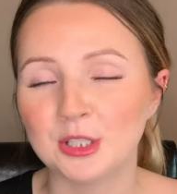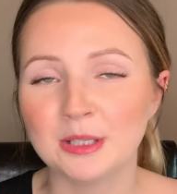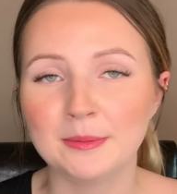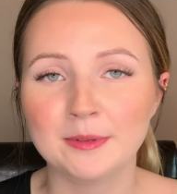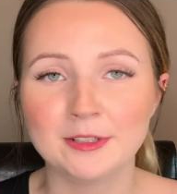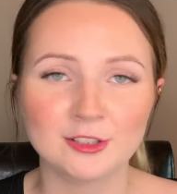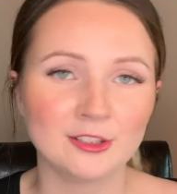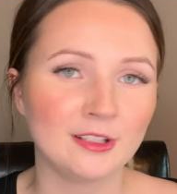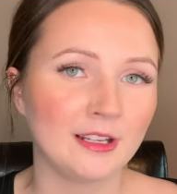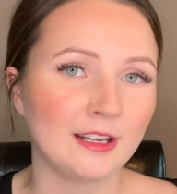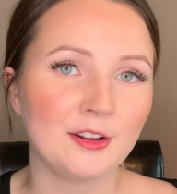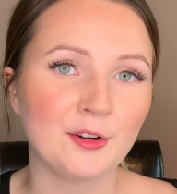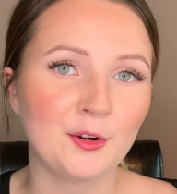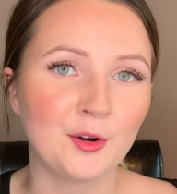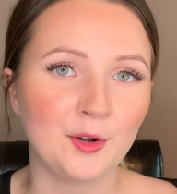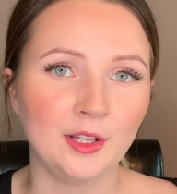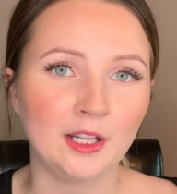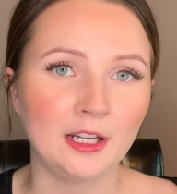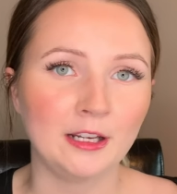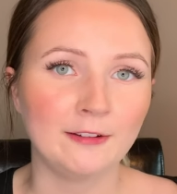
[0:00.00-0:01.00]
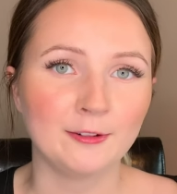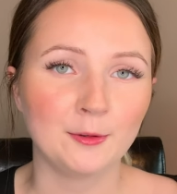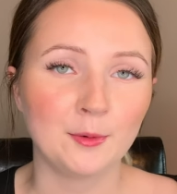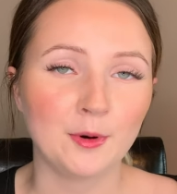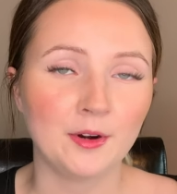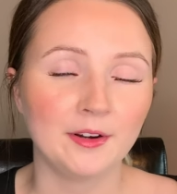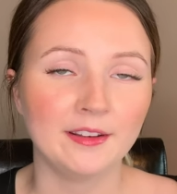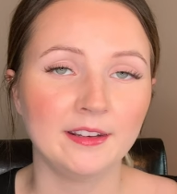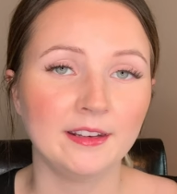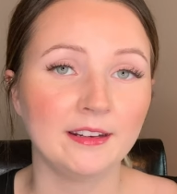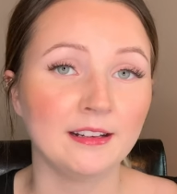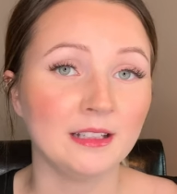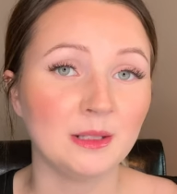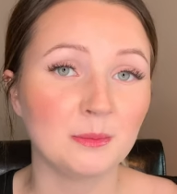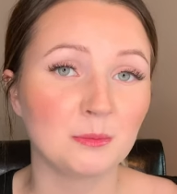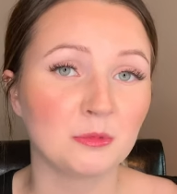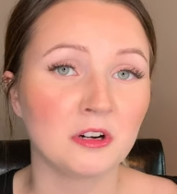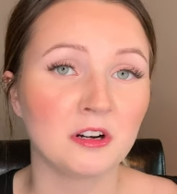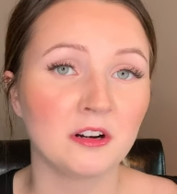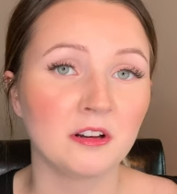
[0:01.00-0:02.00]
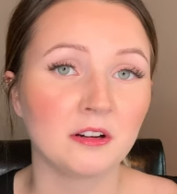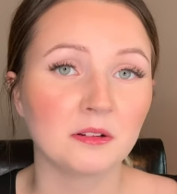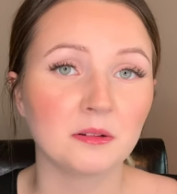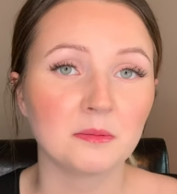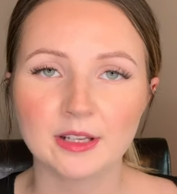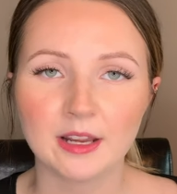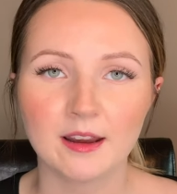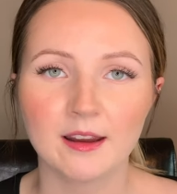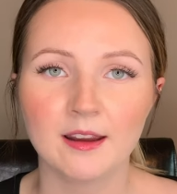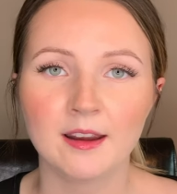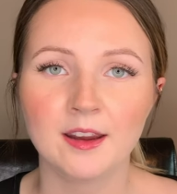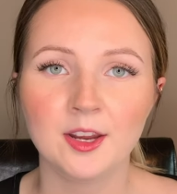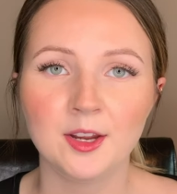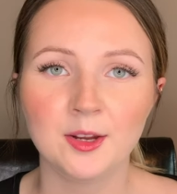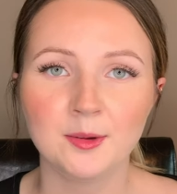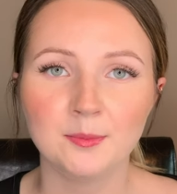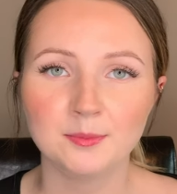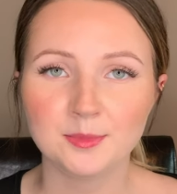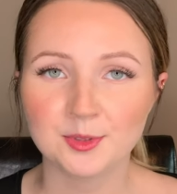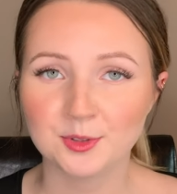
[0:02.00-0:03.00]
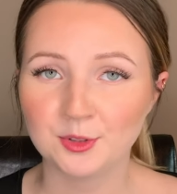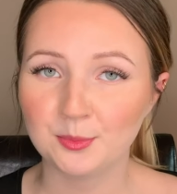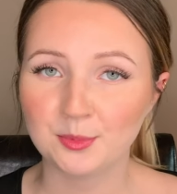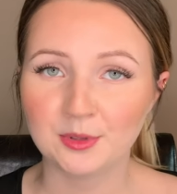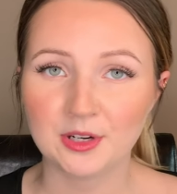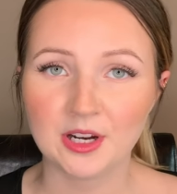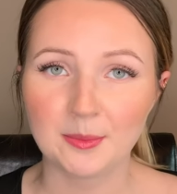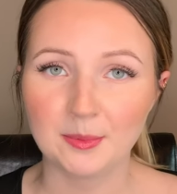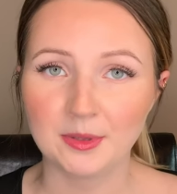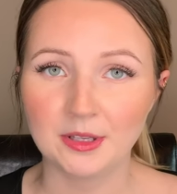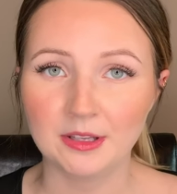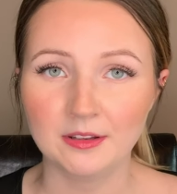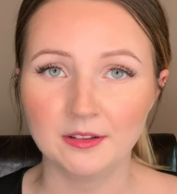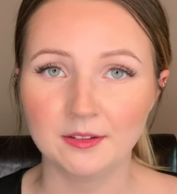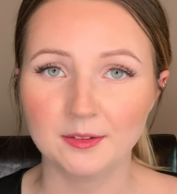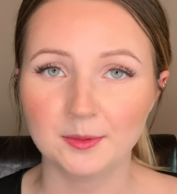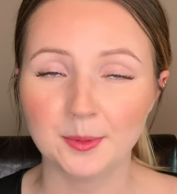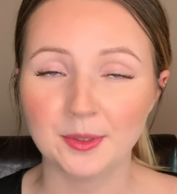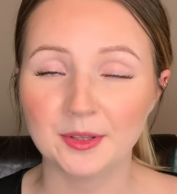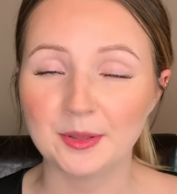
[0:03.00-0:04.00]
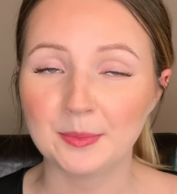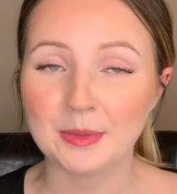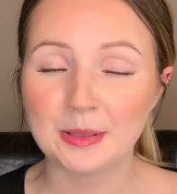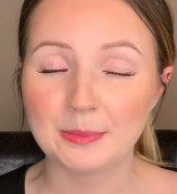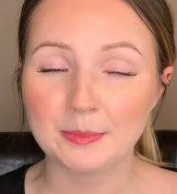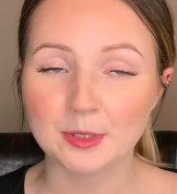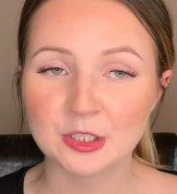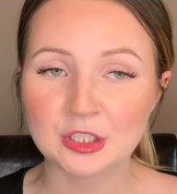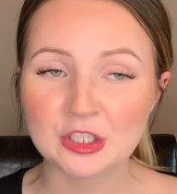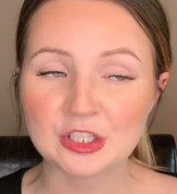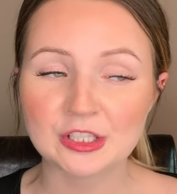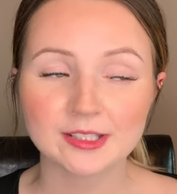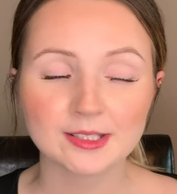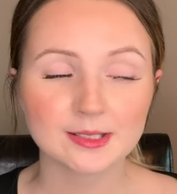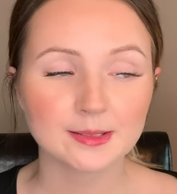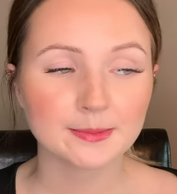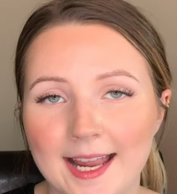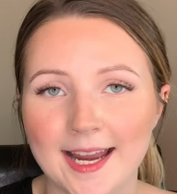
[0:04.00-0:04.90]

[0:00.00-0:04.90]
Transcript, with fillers: Pretty much like all I ever wanted in a lip product. Yeah, I am super happy with my purchase.